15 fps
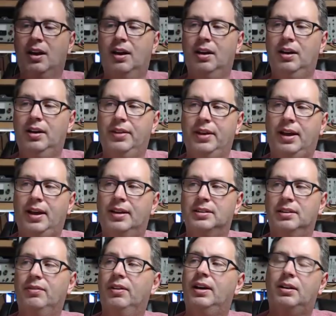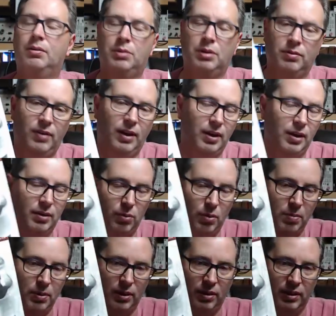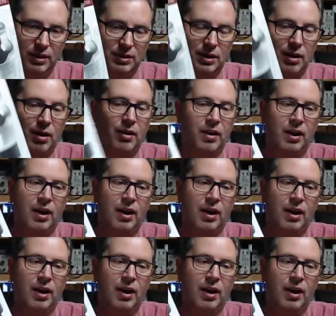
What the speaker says: The guys at Vacuum Tube Valley were putting these out.